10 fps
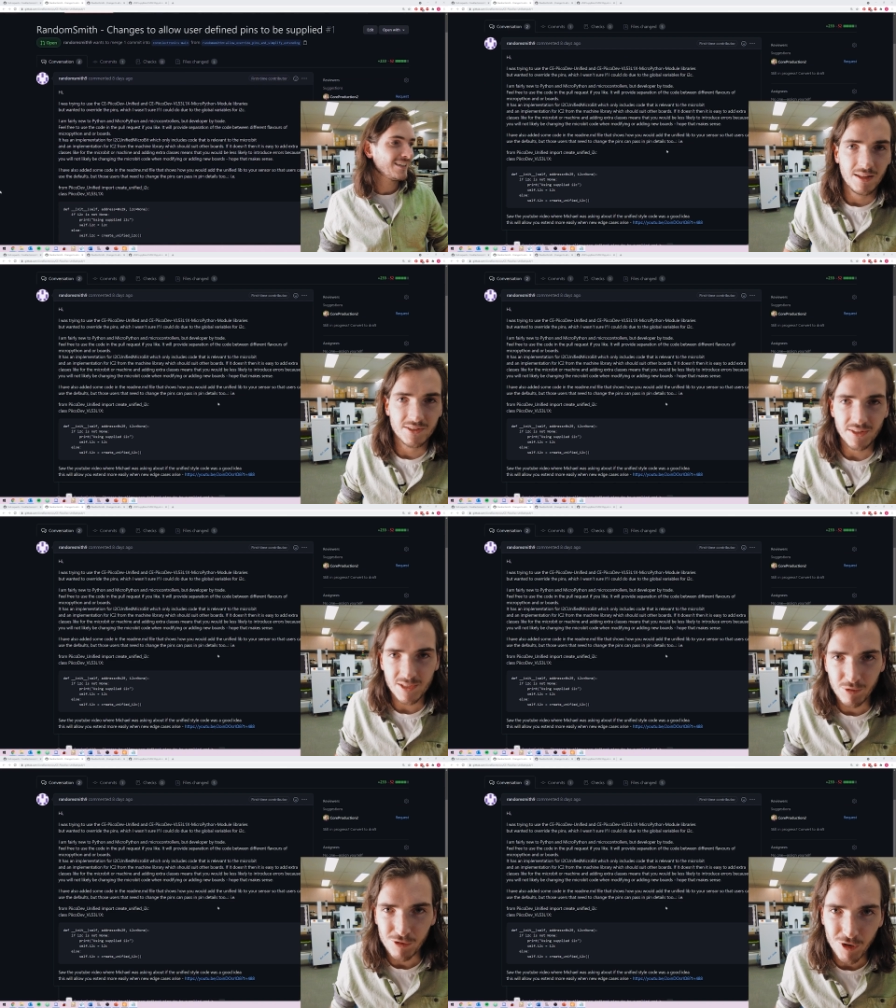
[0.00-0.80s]
And so
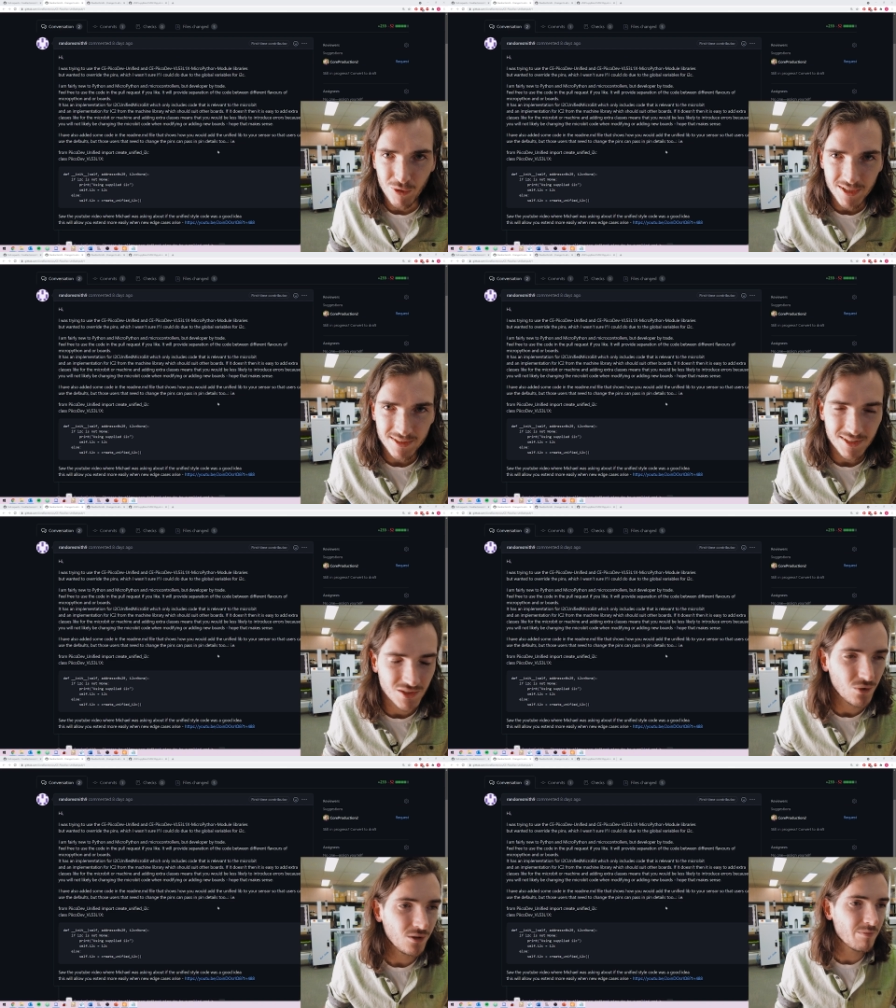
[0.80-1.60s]
this pull request
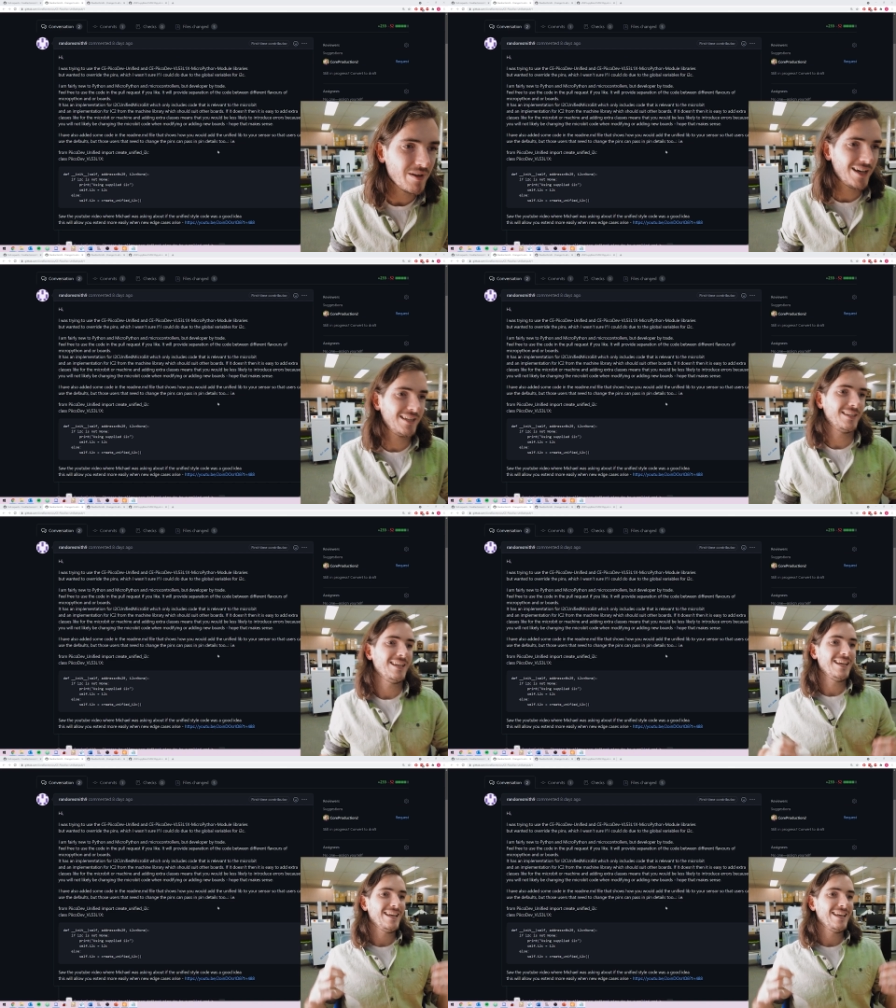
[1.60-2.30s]
is all about